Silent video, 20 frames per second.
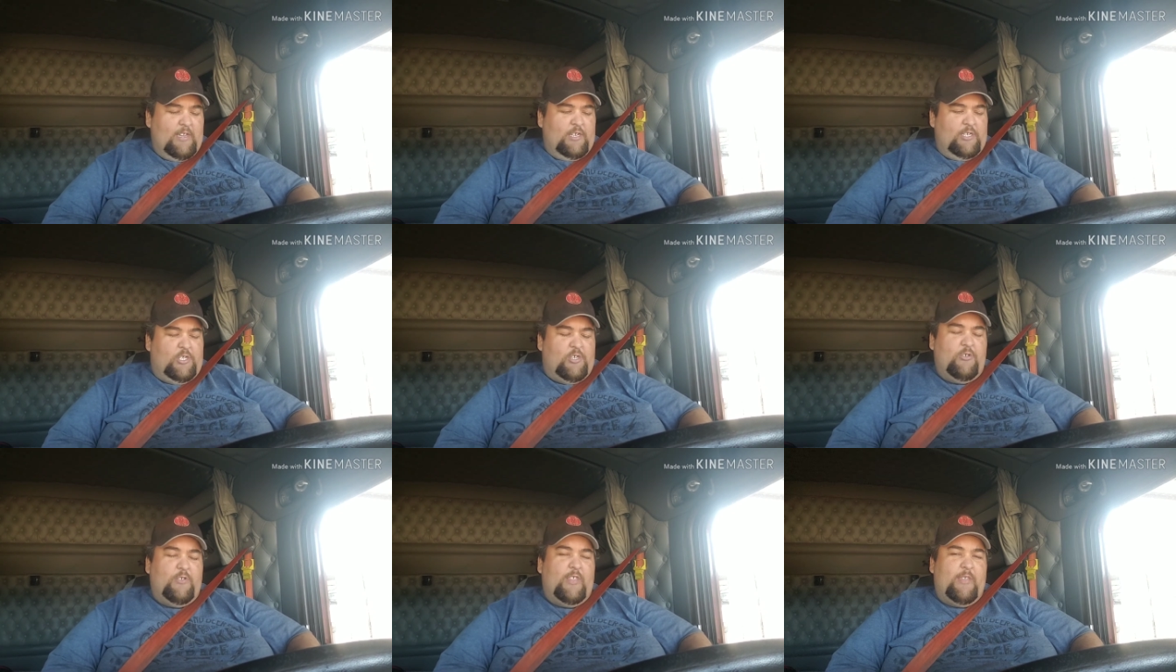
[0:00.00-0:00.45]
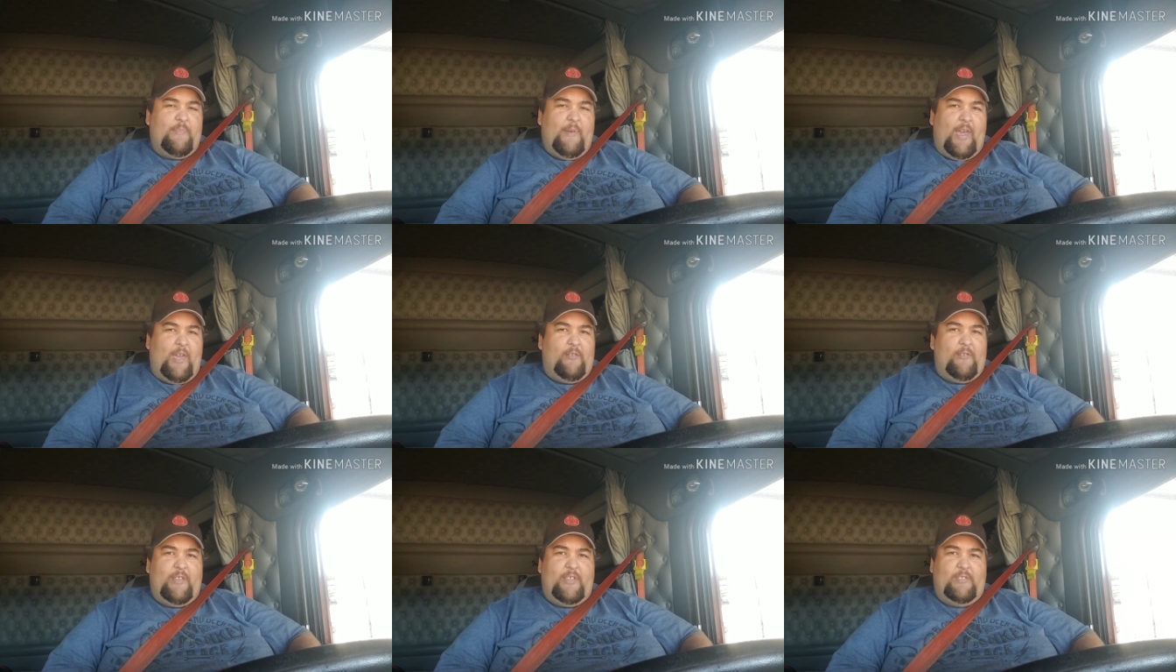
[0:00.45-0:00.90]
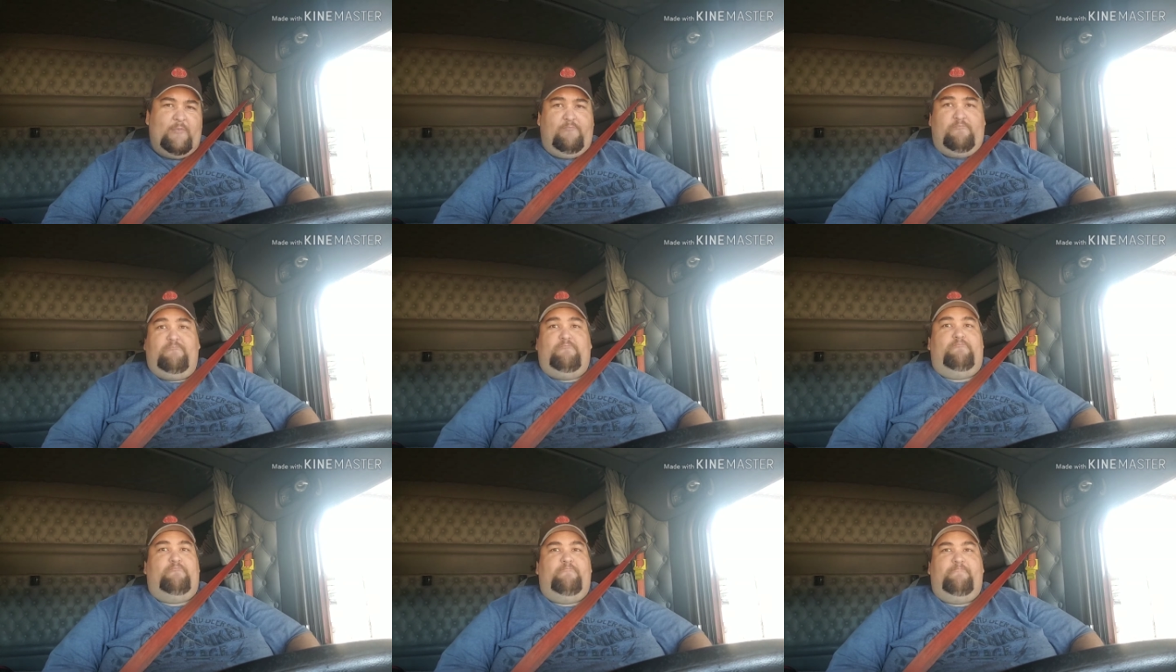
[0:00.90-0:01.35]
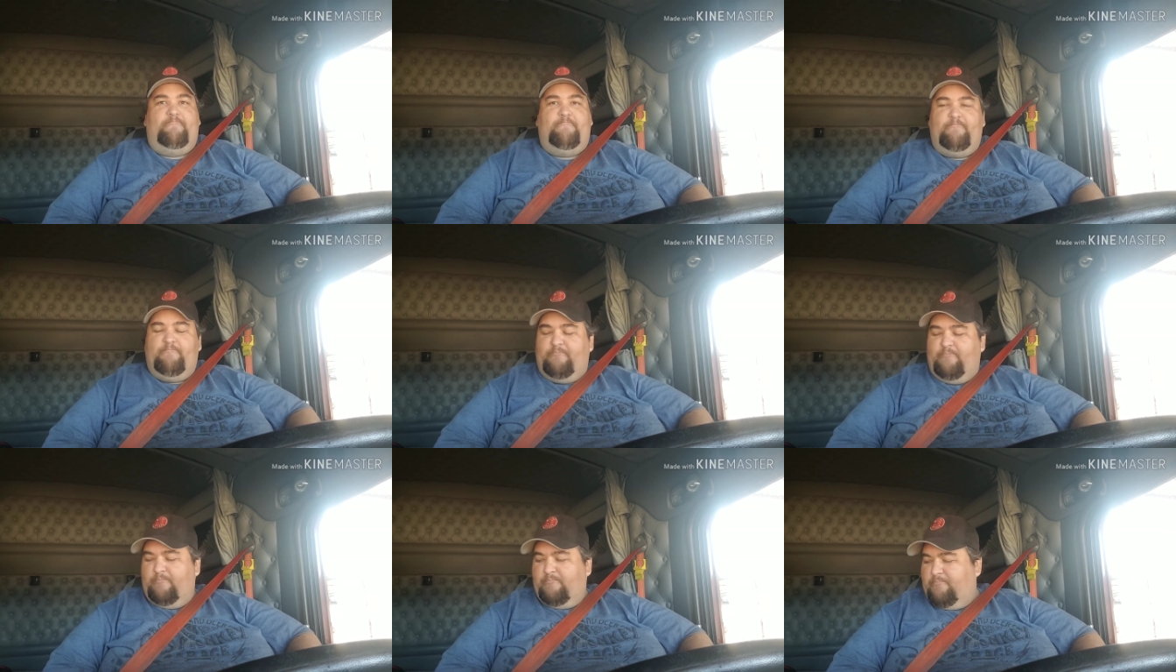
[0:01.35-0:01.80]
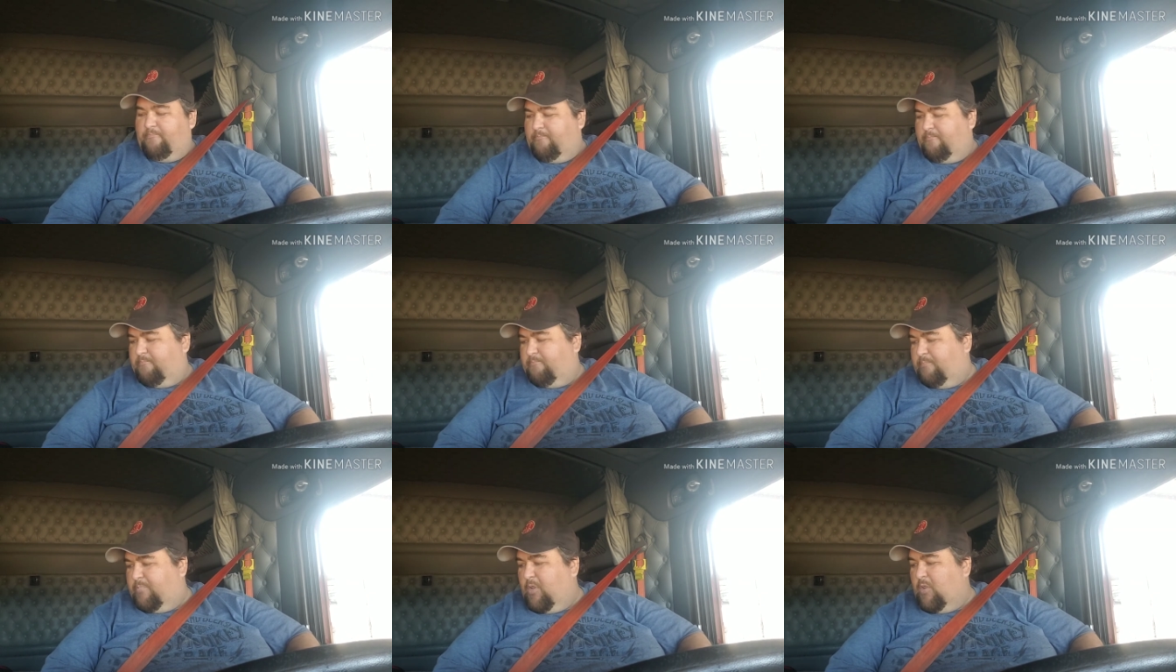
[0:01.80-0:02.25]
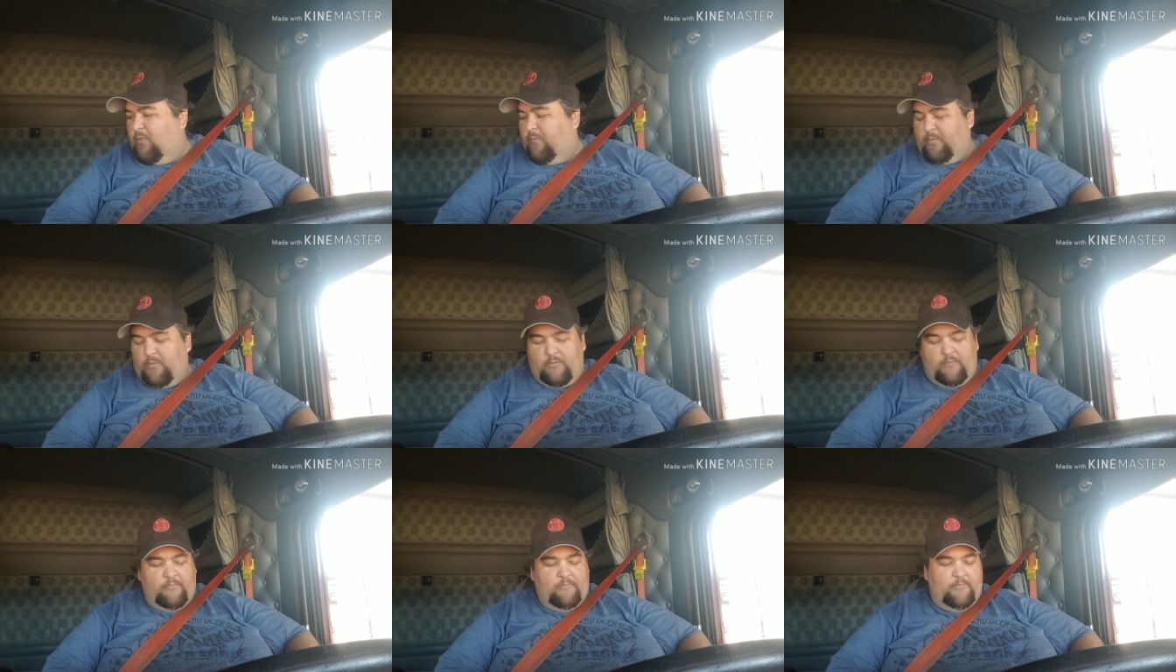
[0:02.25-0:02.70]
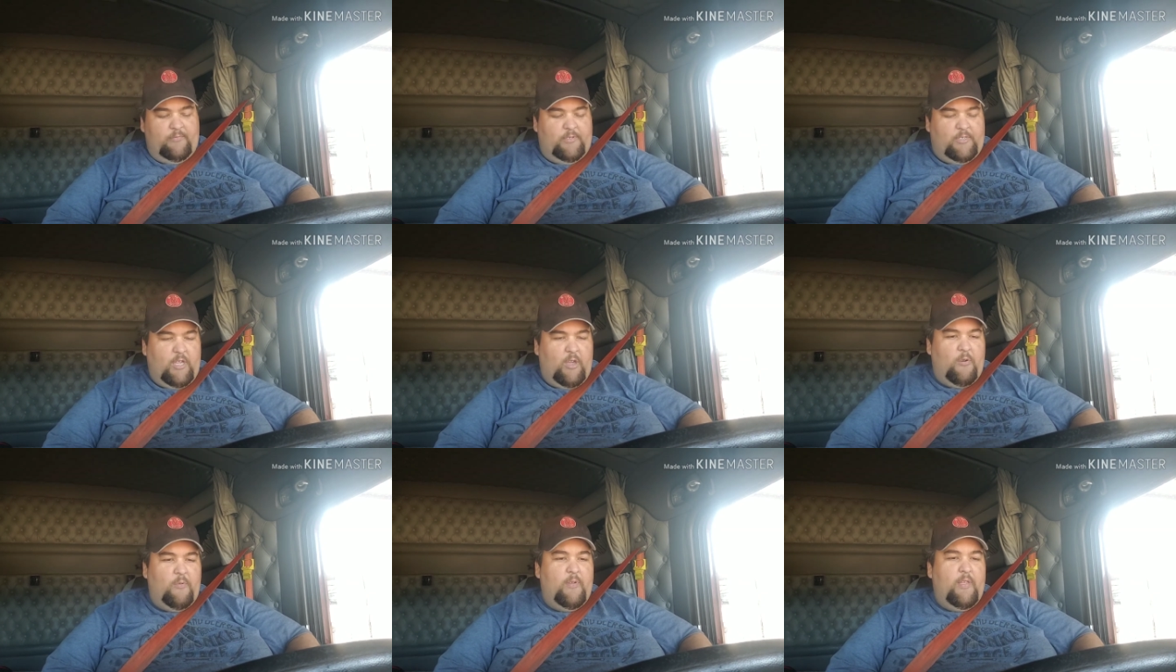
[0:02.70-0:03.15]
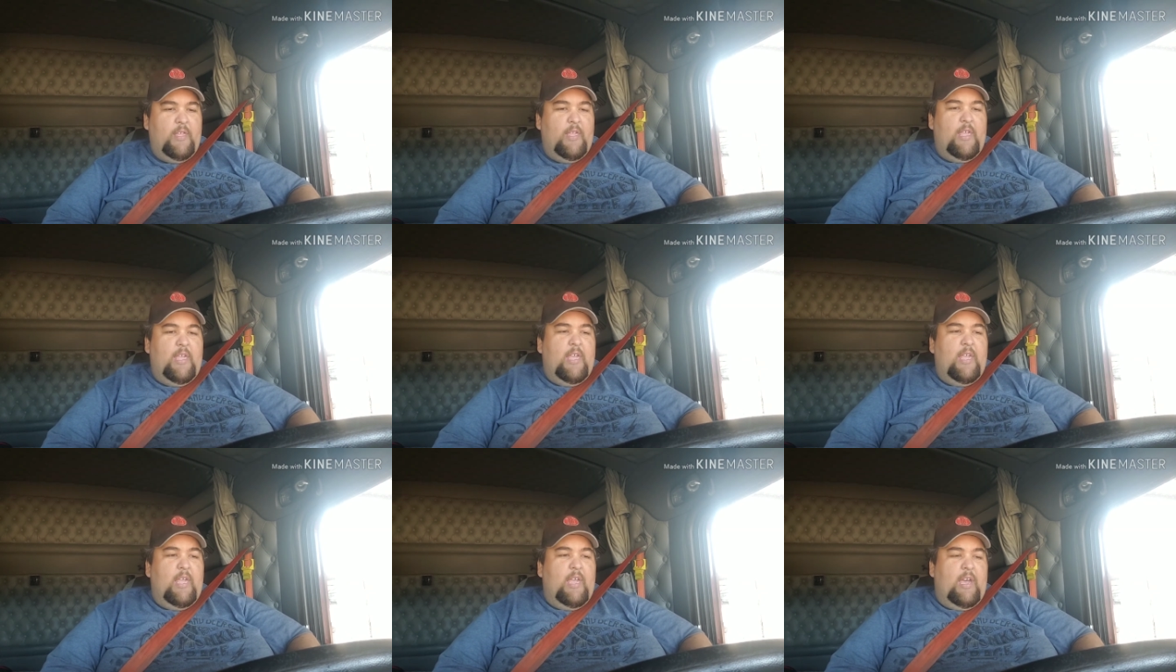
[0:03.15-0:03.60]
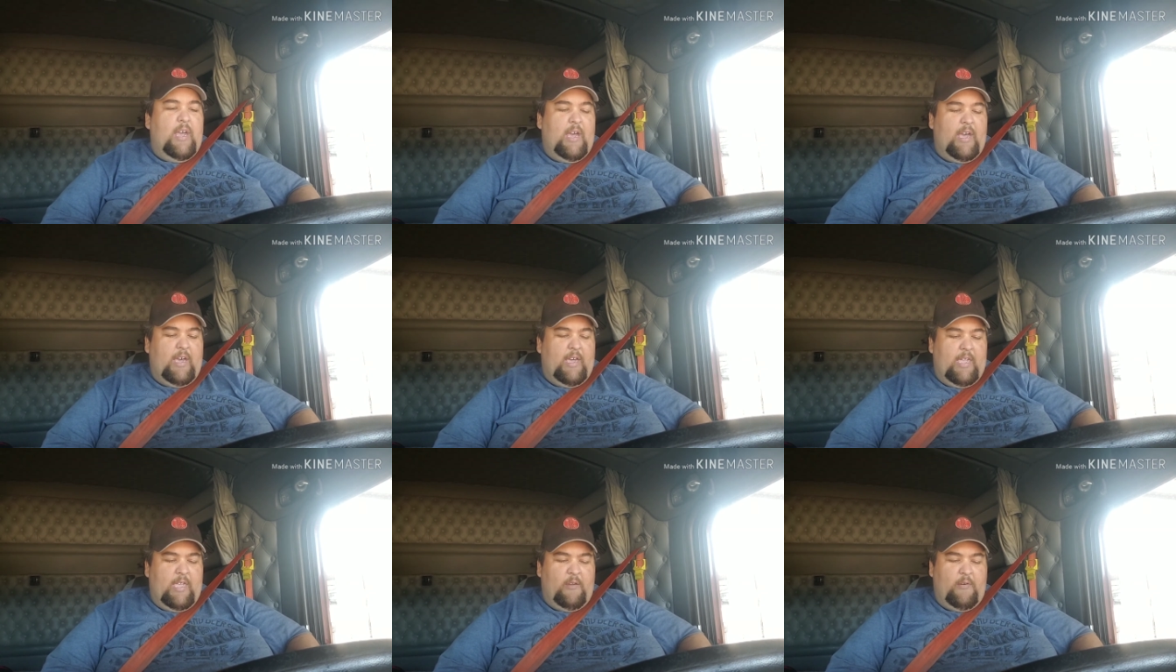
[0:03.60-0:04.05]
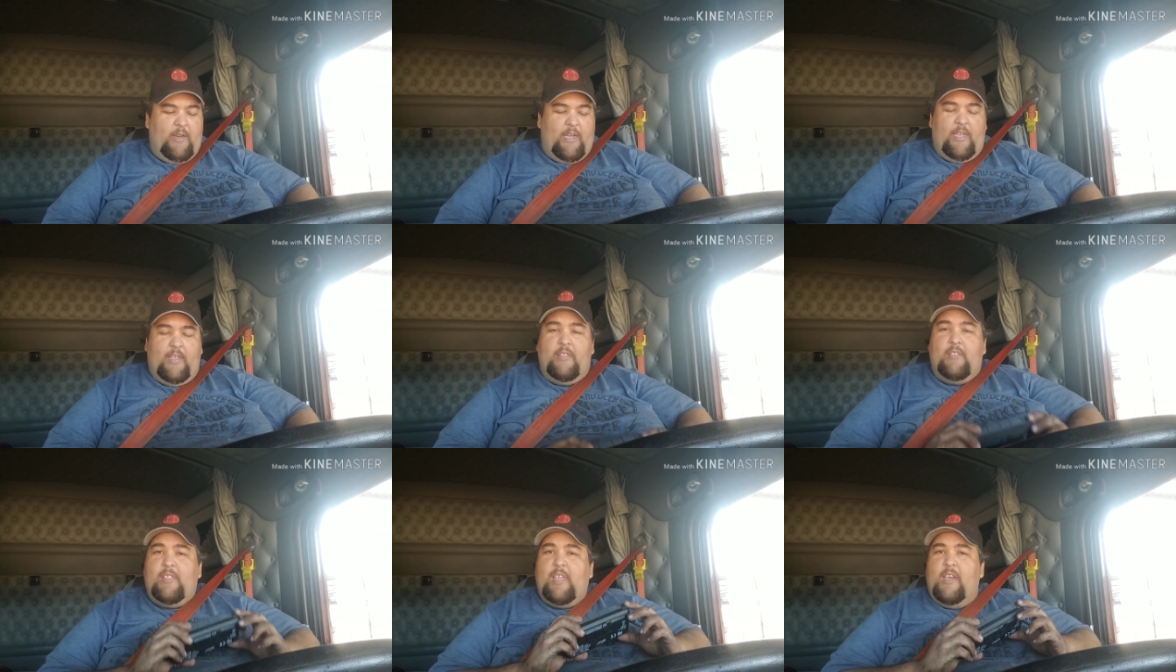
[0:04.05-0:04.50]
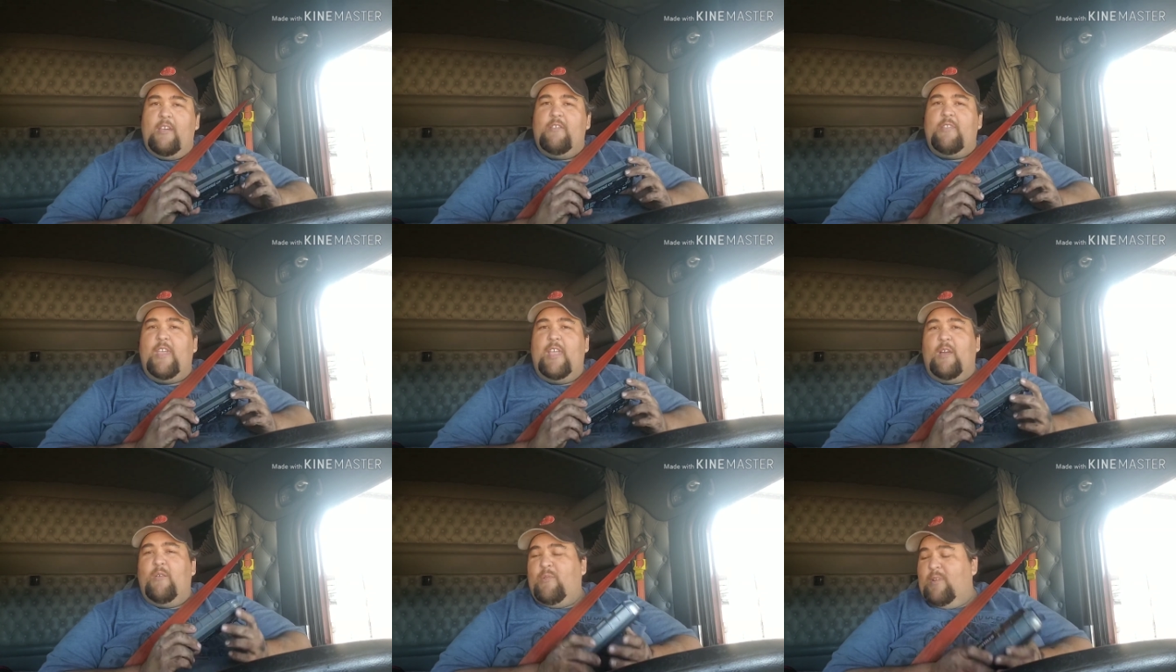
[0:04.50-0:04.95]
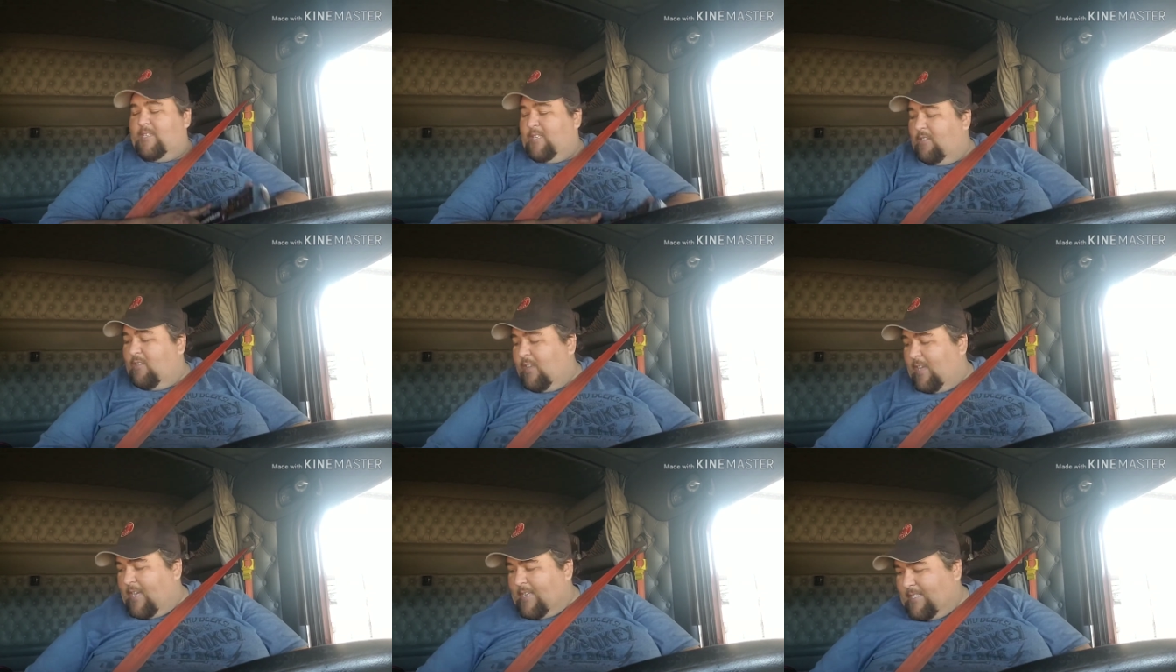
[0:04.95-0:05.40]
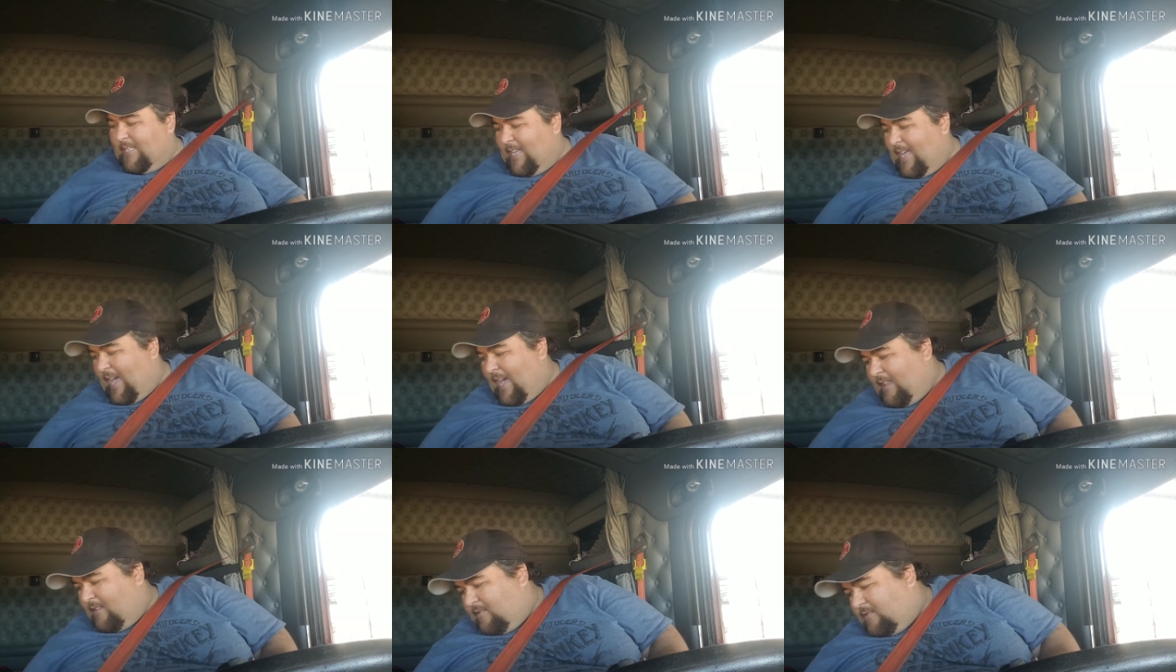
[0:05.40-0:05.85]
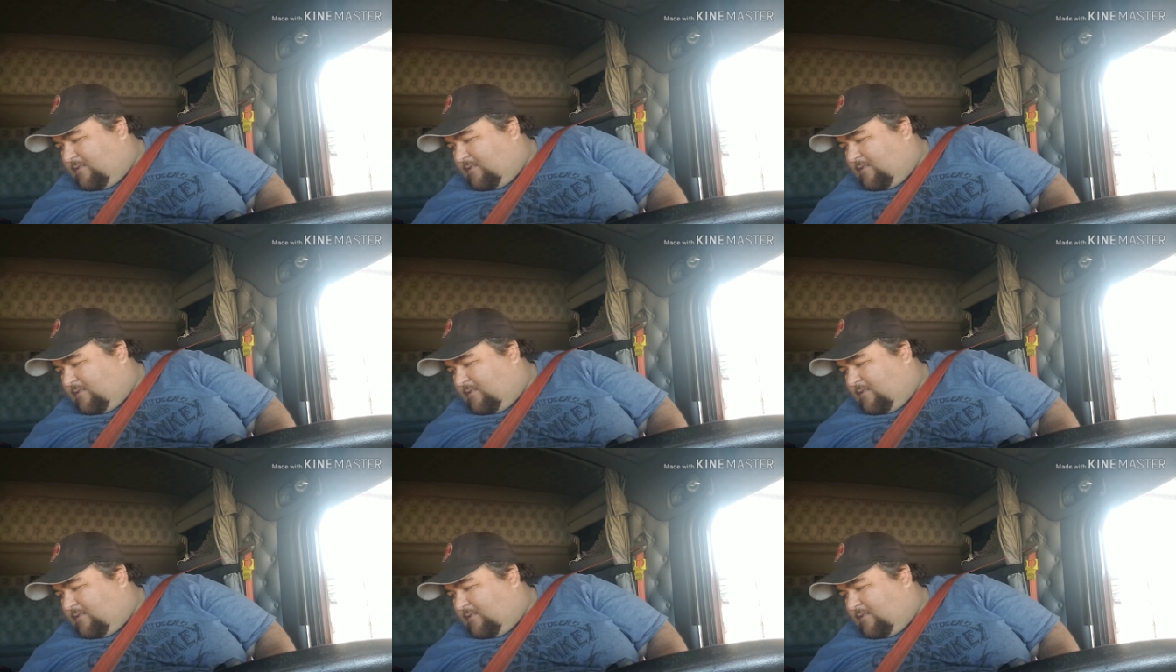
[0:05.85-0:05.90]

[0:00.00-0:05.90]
2D batteries, beautiful. So anyway, the other thing I want to tell you guys to get,